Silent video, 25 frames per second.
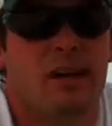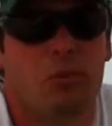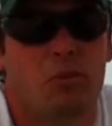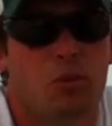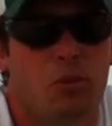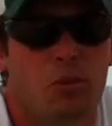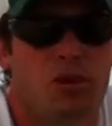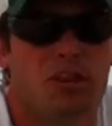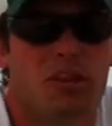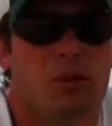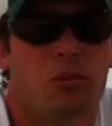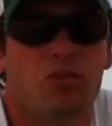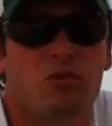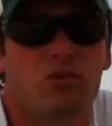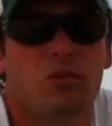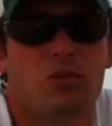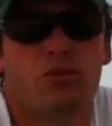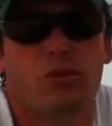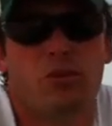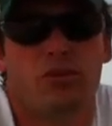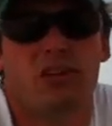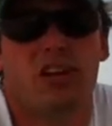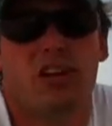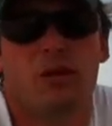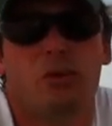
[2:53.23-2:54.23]
board that was more
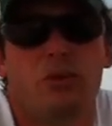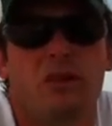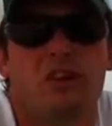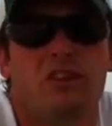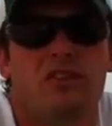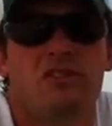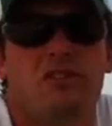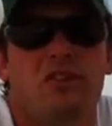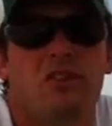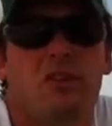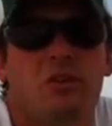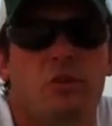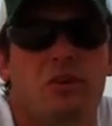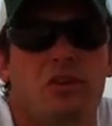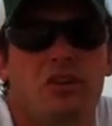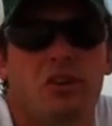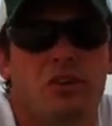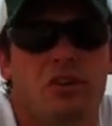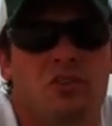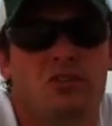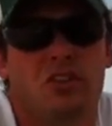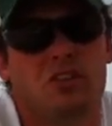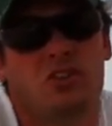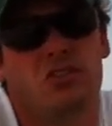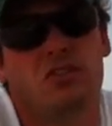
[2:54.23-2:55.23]
for downwind, so when the
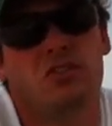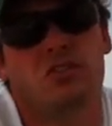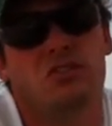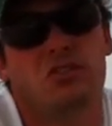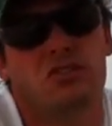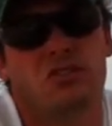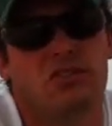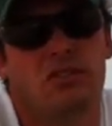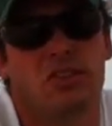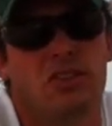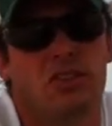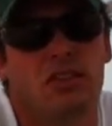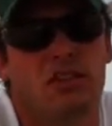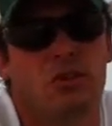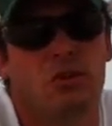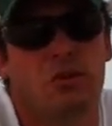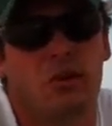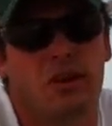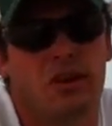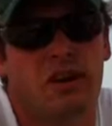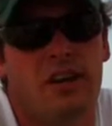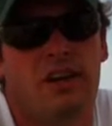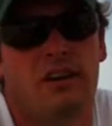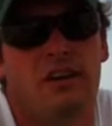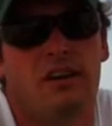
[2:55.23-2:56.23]
conditions
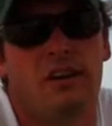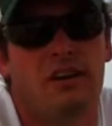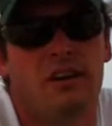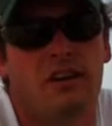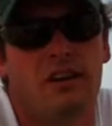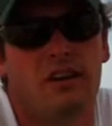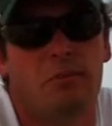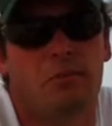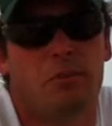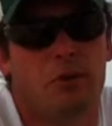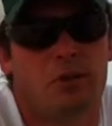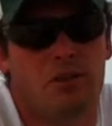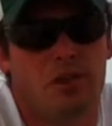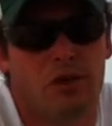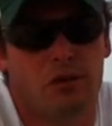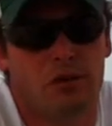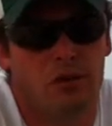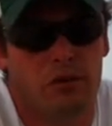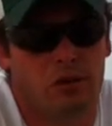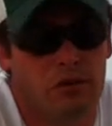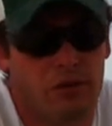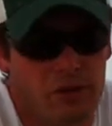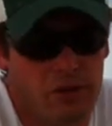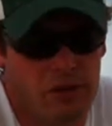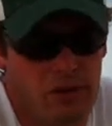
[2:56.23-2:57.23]
weren't
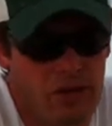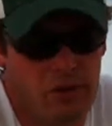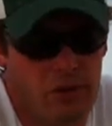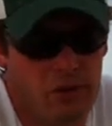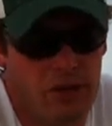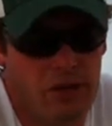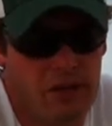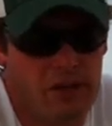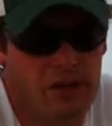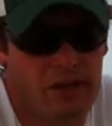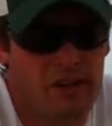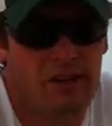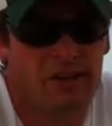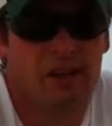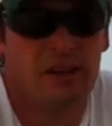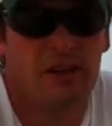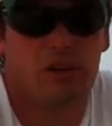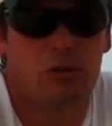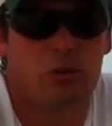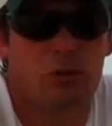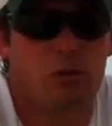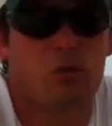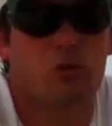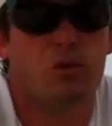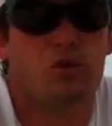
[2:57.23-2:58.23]
particularly for downwind,
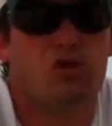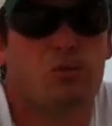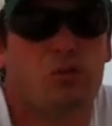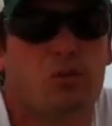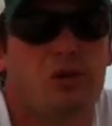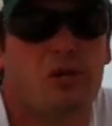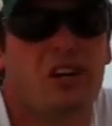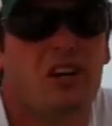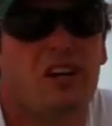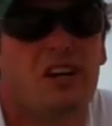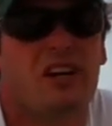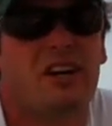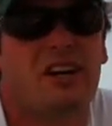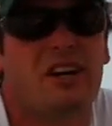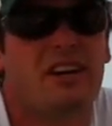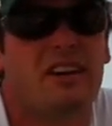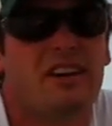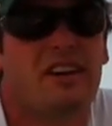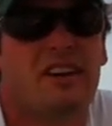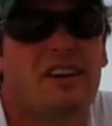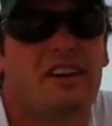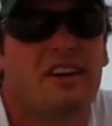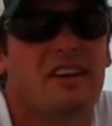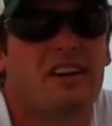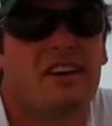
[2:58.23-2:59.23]
the board was pretty hard
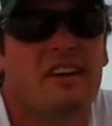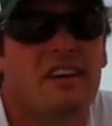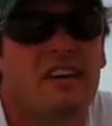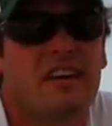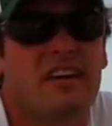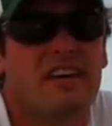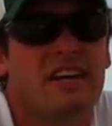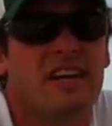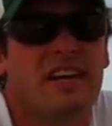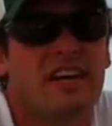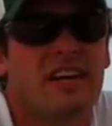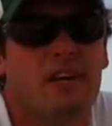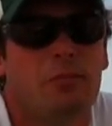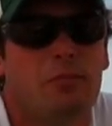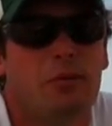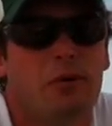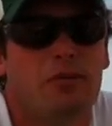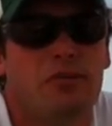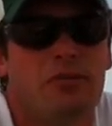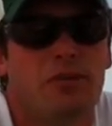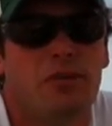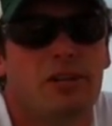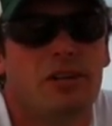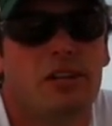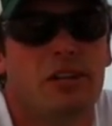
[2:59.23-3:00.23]
and I kept
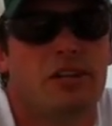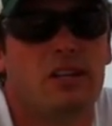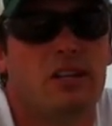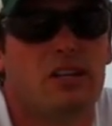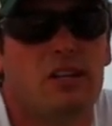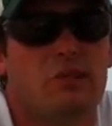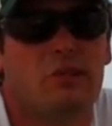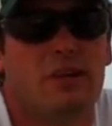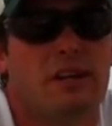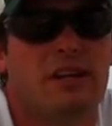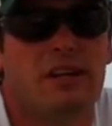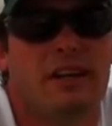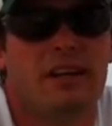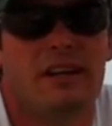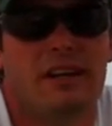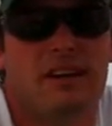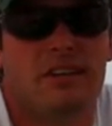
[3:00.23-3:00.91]
on falling a lot, but